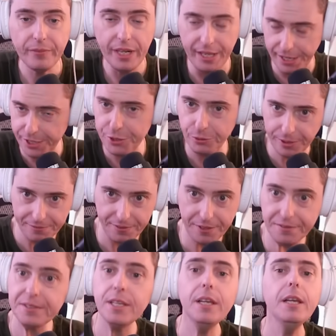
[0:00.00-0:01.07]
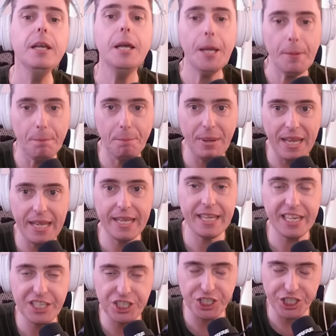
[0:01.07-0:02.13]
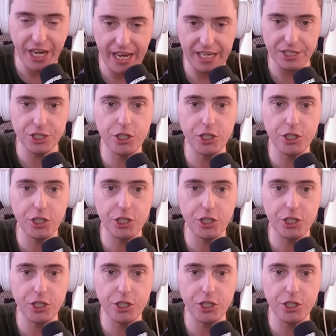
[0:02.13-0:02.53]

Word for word: in derivatives being exchanged